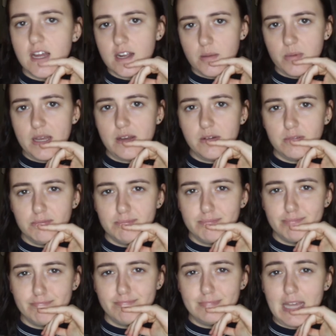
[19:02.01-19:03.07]
talk about
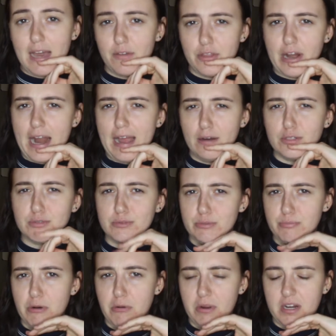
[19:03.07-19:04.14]
how their house
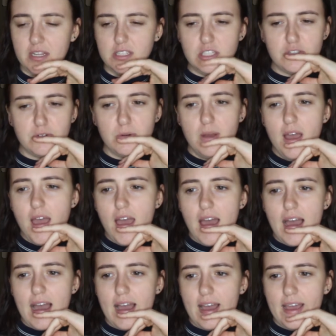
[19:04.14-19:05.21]
was broken into.
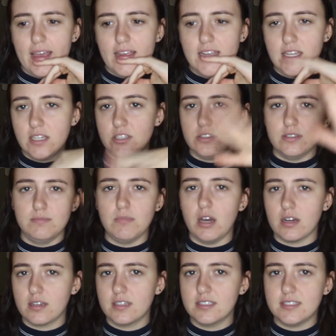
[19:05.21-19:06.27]
I'm
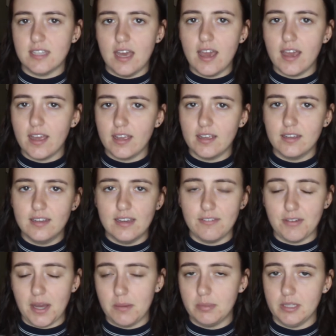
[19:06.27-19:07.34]
not gonna say
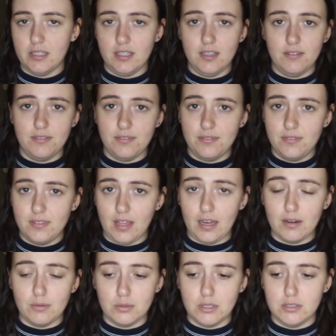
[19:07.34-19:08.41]
if I believe
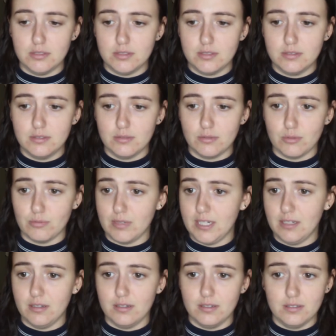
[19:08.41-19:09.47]
that it was
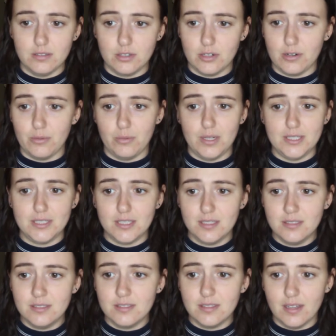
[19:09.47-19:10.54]
real or it
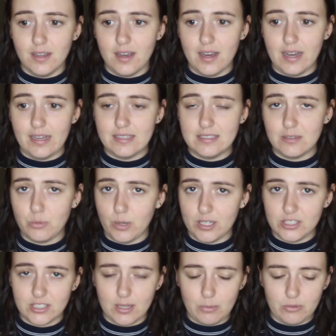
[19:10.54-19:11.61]
wasn't. I did
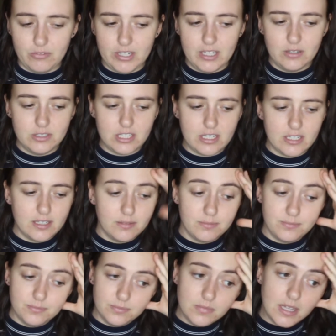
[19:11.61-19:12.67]
watch a couple videos on it,
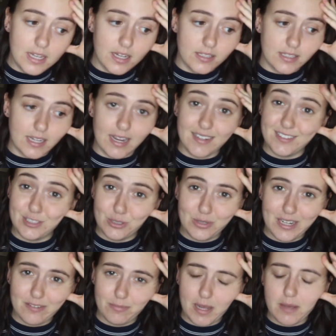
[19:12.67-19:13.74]
and I do
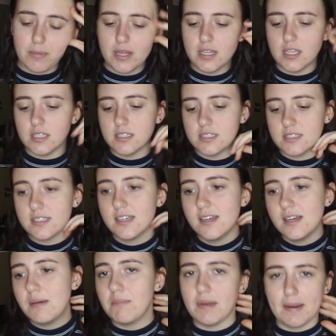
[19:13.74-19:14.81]
have my opinions,
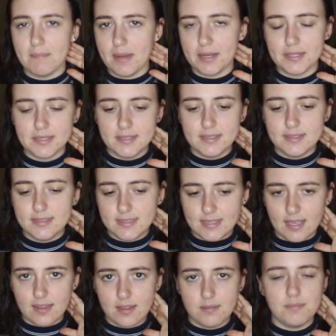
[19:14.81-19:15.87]
but I'm not gonna
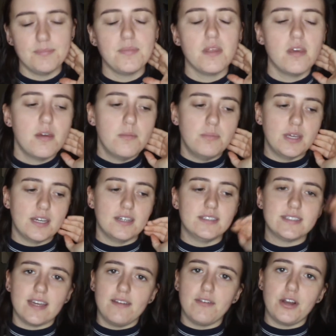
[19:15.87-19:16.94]
say them
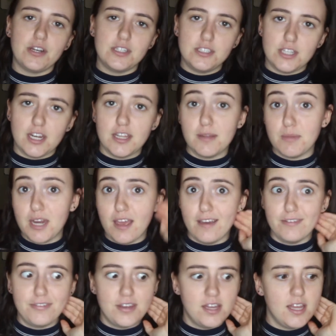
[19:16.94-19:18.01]
because I've already on them
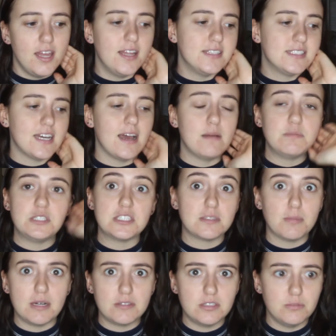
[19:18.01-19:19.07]
enough, and I'm just
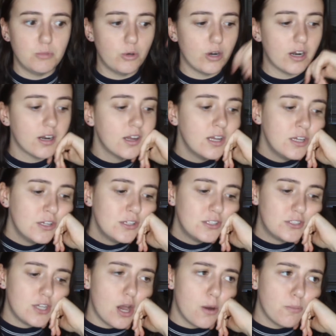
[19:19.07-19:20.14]
about to more.
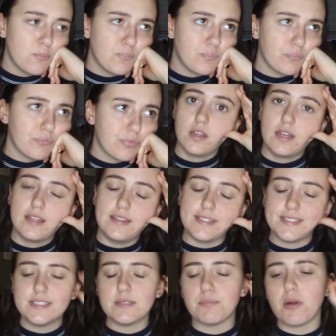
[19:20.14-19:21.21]
So
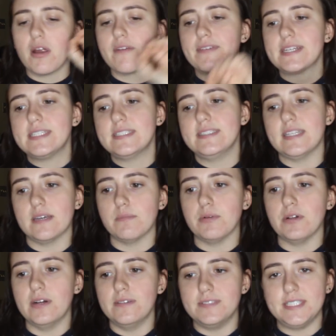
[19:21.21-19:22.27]
this is a perfect
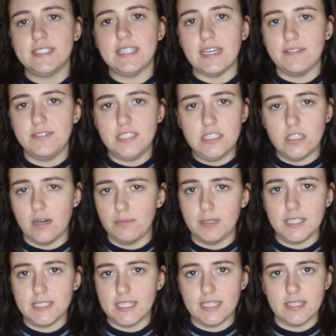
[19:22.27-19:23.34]
example of safety not
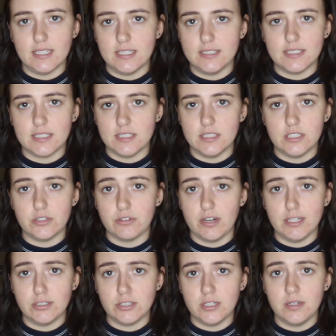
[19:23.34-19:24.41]
being taken into
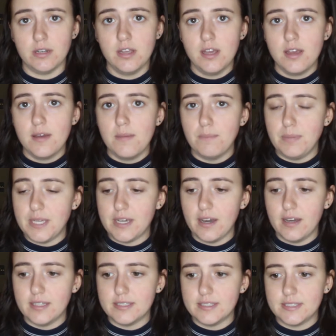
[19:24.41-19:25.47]
consideration,
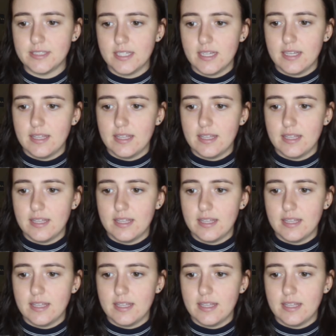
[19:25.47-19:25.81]
because